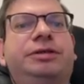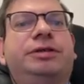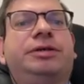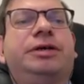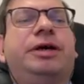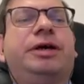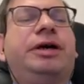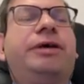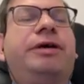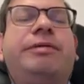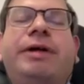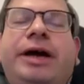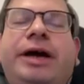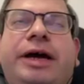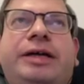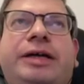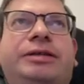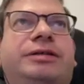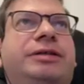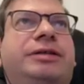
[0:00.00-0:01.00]

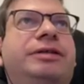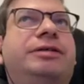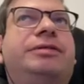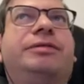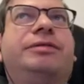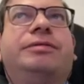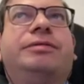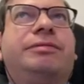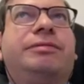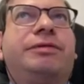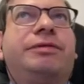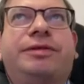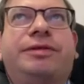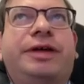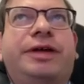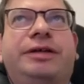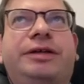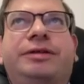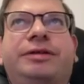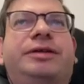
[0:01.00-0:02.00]
and
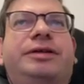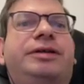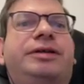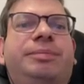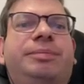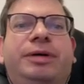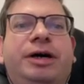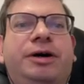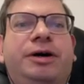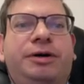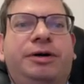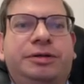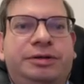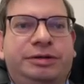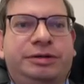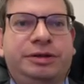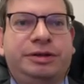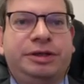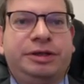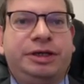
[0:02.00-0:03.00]
think about
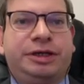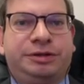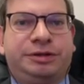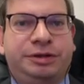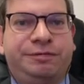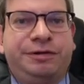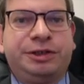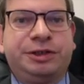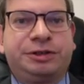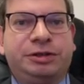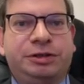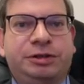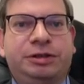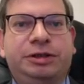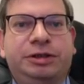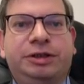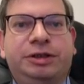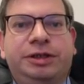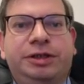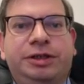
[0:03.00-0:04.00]
artificial
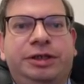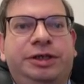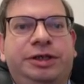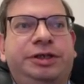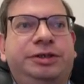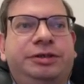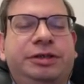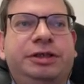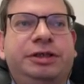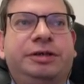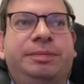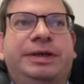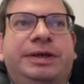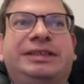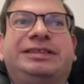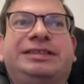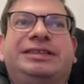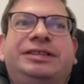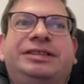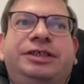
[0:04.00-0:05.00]
intellect, but
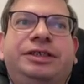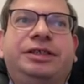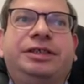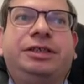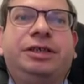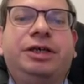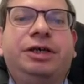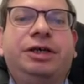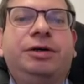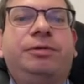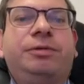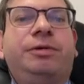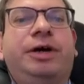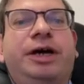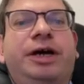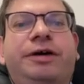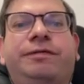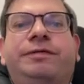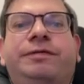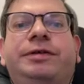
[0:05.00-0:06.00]
still we
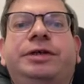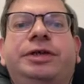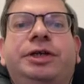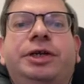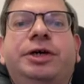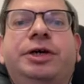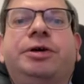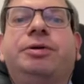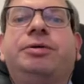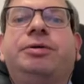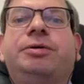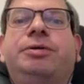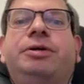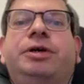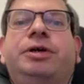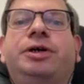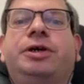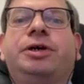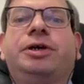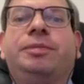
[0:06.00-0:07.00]
have no
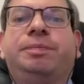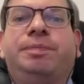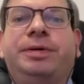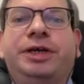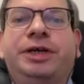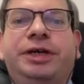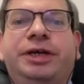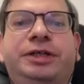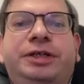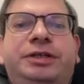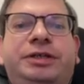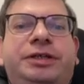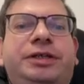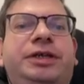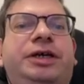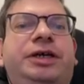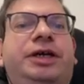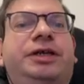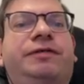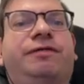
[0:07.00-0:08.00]
complete
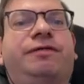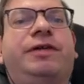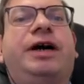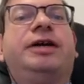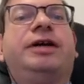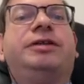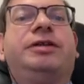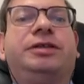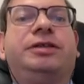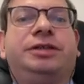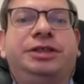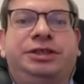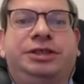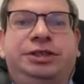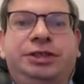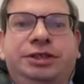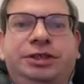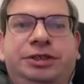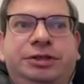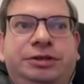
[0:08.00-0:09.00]
and final
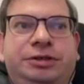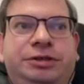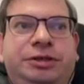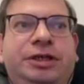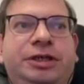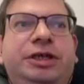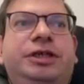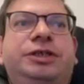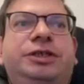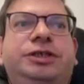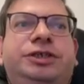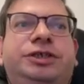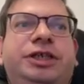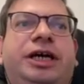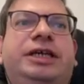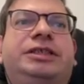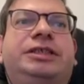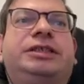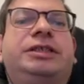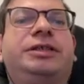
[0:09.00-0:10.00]
decision,
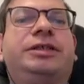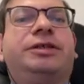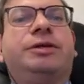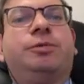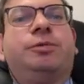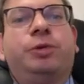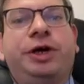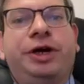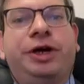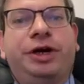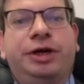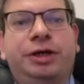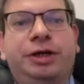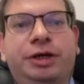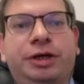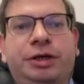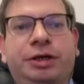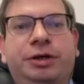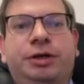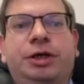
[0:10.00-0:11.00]
just the way
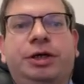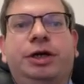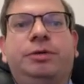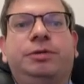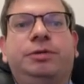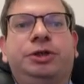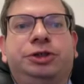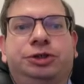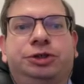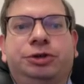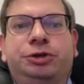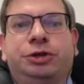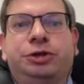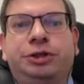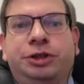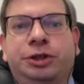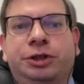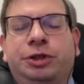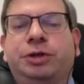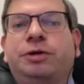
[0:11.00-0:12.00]
we
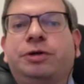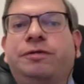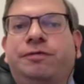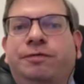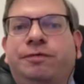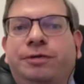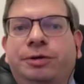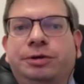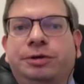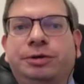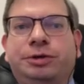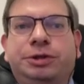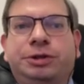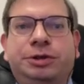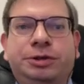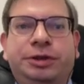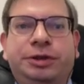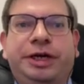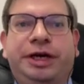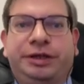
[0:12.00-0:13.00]
should go through
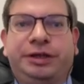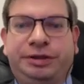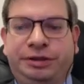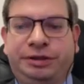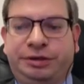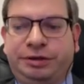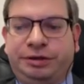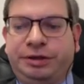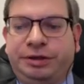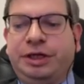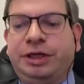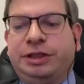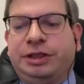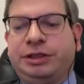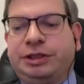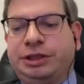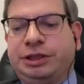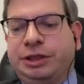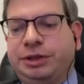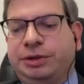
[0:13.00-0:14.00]
to get it.
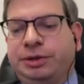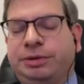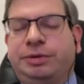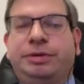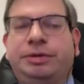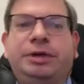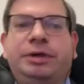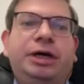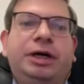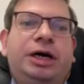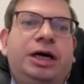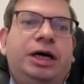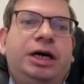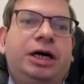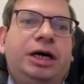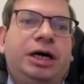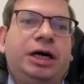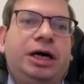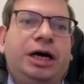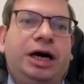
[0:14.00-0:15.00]
So
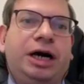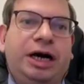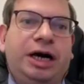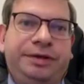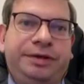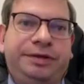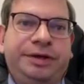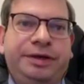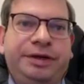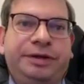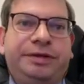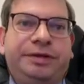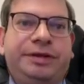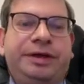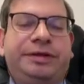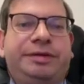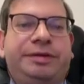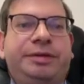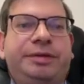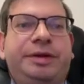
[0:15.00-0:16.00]
I think
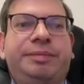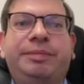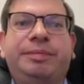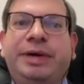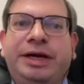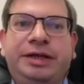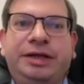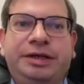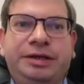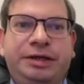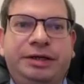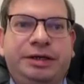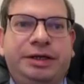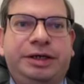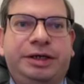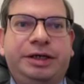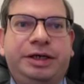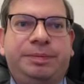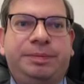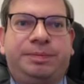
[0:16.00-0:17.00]
that the main
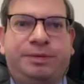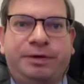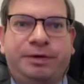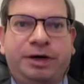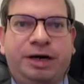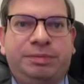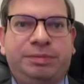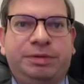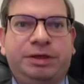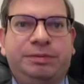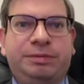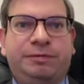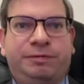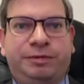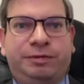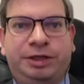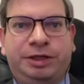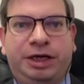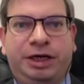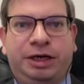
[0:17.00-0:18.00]
problem
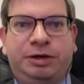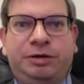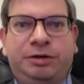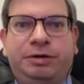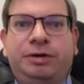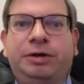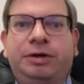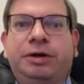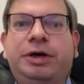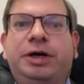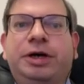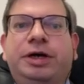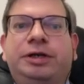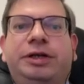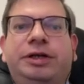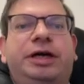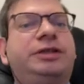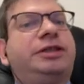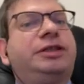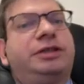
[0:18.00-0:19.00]
for now,
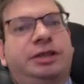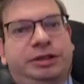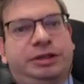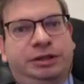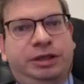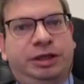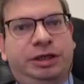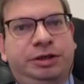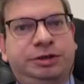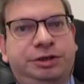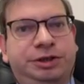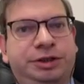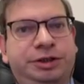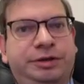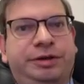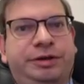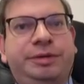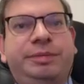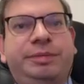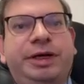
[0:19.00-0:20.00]
not the technology,
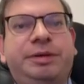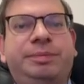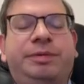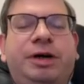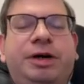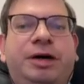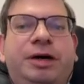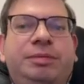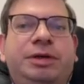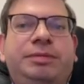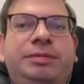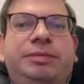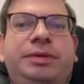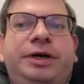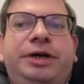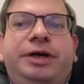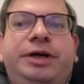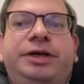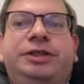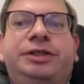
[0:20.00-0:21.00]
the main problem
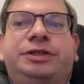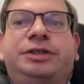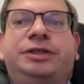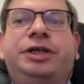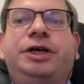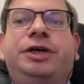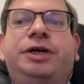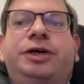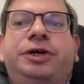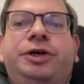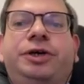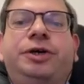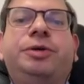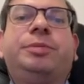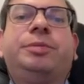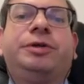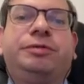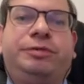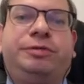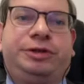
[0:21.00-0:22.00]
is
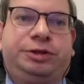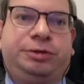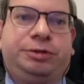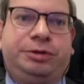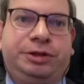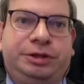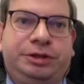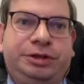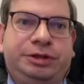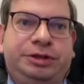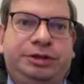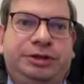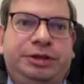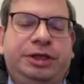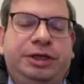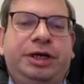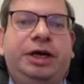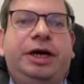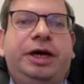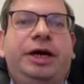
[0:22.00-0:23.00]
human resources.
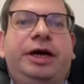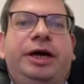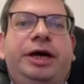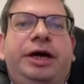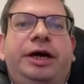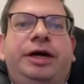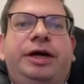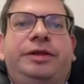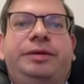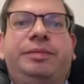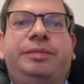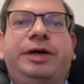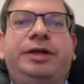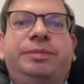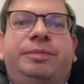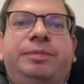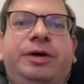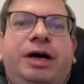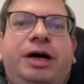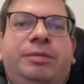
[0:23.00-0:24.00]
The
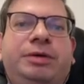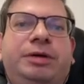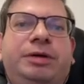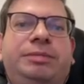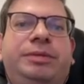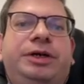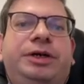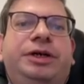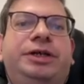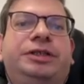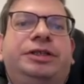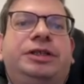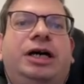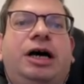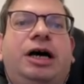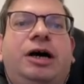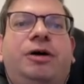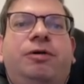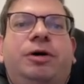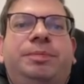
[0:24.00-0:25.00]
main problem is
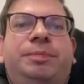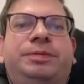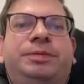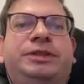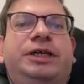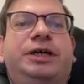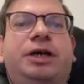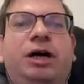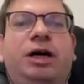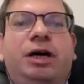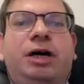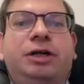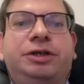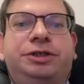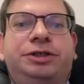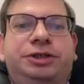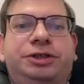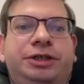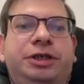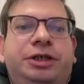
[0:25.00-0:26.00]
our
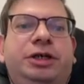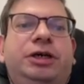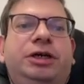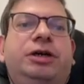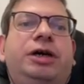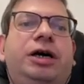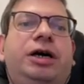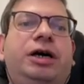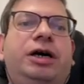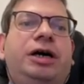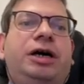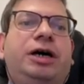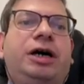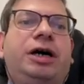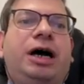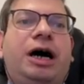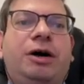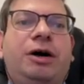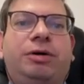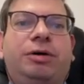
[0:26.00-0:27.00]
psychology,
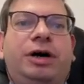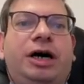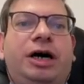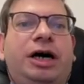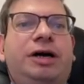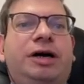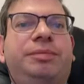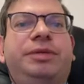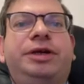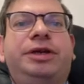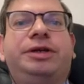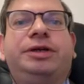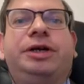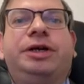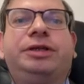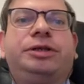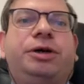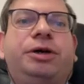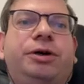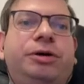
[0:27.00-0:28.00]
I mean,
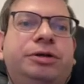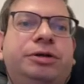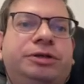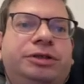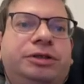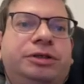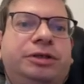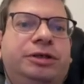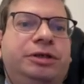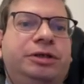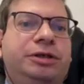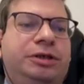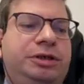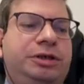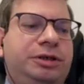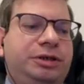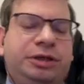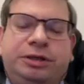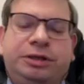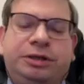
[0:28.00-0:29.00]
not
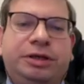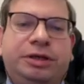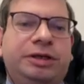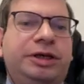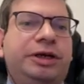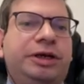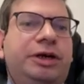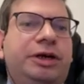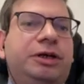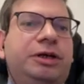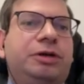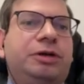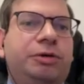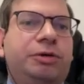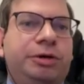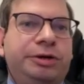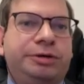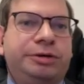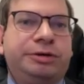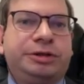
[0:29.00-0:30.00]
only
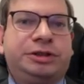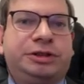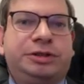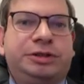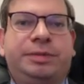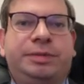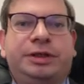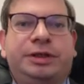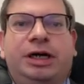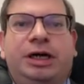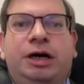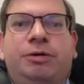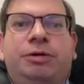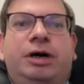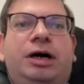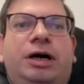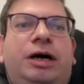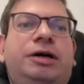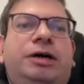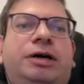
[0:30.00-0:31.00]
lawyers, but
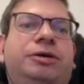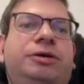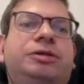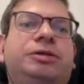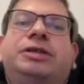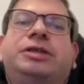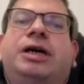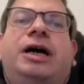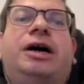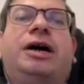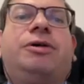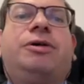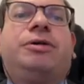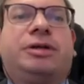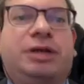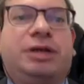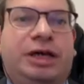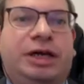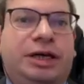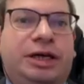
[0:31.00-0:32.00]
also our
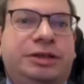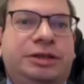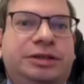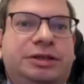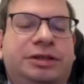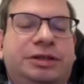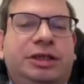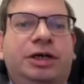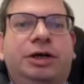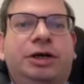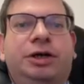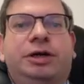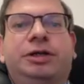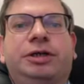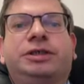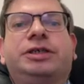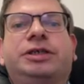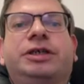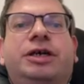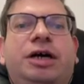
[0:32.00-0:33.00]
clients,
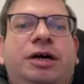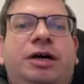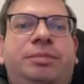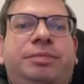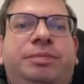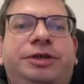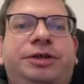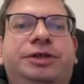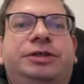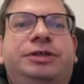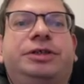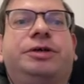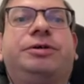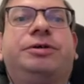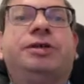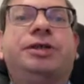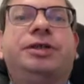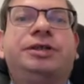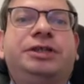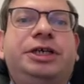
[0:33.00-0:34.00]
also companies,
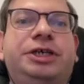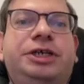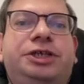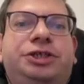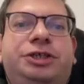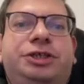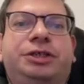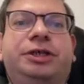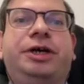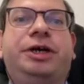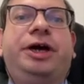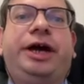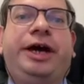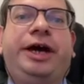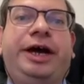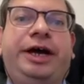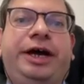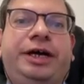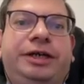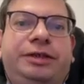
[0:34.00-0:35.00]
organization,
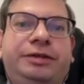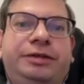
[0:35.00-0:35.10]
and